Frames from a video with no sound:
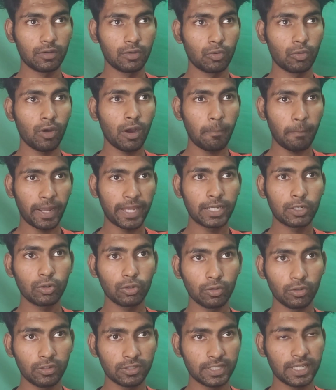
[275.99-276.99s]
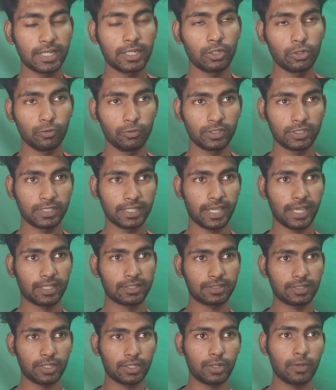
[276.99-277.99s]
who are Michael Olise and Luis
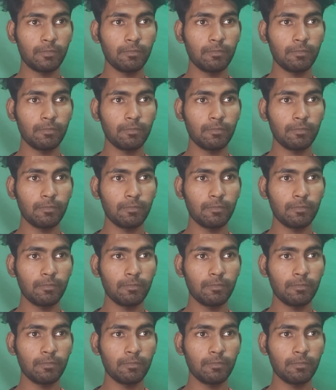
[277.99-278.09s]
Diaz.